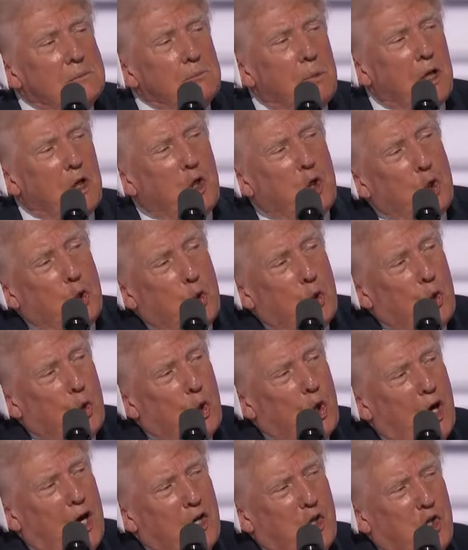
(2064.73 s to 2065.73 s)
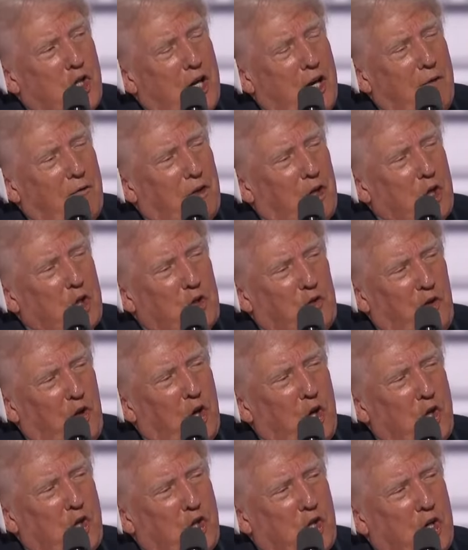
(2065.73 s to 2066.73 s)
But to achieve this
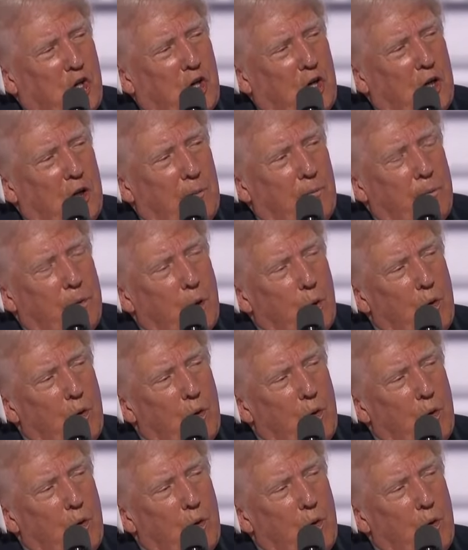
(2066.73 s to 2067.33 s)
future,